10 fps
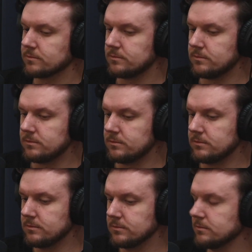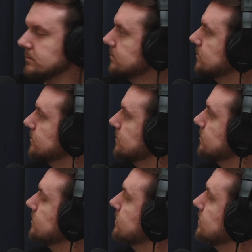
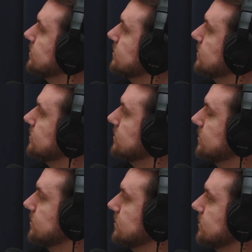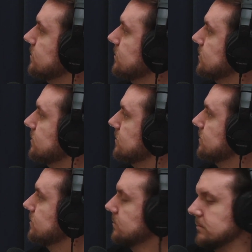
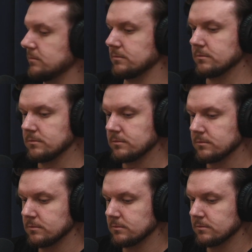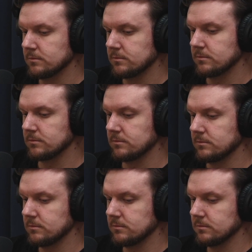
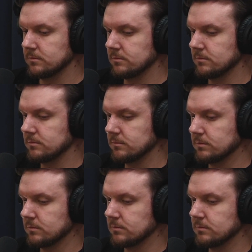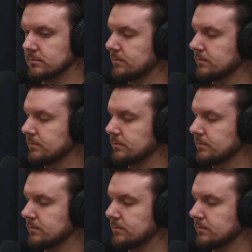The person shown says nothing.